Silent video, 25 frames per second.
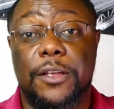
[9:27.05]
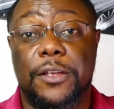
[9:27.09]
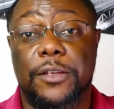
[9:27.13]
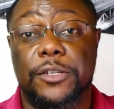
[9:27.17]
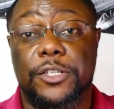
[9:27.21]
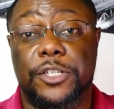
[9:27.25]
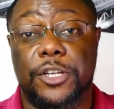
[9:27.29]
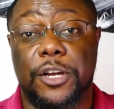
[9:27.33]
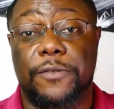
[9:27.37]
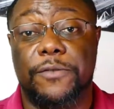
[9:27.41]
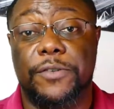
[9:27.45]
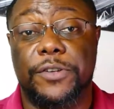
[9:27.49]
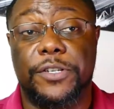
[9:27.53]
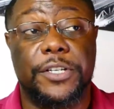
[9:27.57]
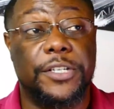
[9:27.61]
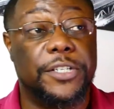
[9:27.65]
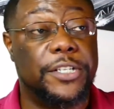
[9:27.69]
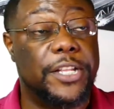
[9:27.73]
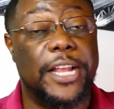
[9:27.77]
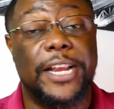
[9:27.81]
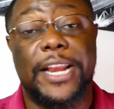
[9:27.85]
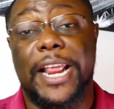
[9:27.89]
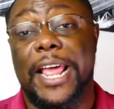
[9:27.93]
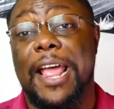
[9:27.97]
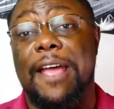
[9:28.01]
services,
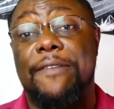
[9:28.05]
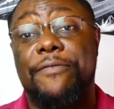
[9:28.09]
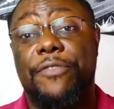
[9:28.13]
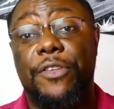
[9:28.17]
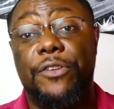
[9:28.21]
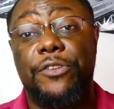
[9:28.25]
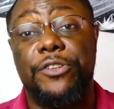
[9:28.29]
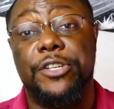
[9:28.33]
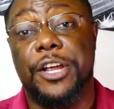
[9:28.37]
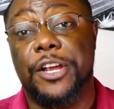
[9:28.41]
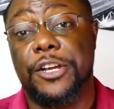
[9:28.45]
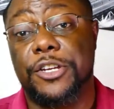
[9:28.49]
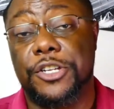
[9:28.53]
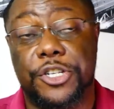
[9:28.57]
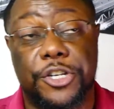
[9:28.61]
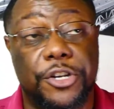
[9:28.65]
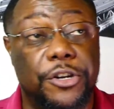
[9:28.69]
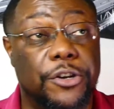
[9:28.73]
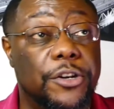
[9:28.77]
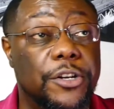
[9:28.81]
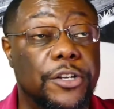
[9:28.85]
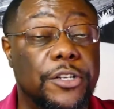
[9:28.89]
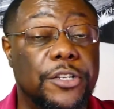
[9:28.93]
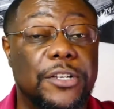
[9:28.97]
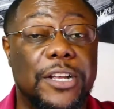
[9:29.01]
then they have to use their
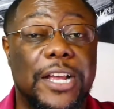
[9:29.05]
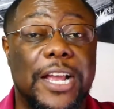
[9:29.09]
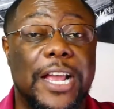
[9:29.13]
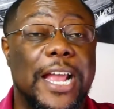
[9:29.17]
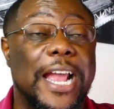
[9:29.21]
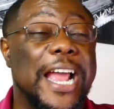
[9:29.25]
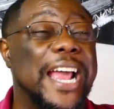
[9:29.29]
insurance.